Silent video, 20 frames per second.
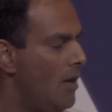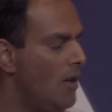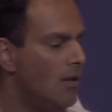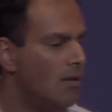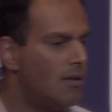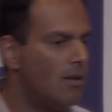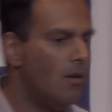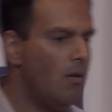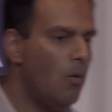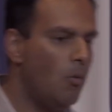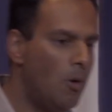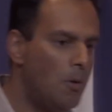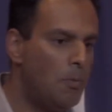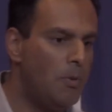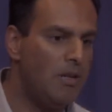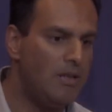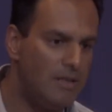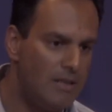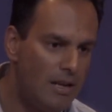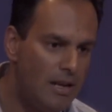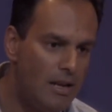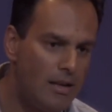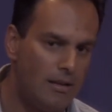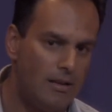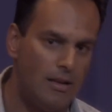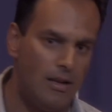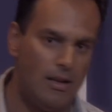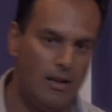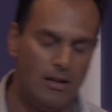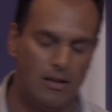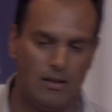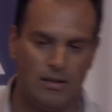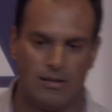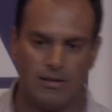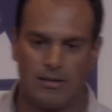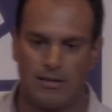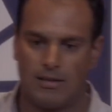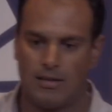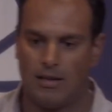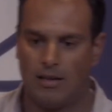So what we did
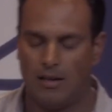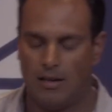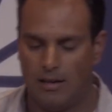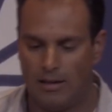is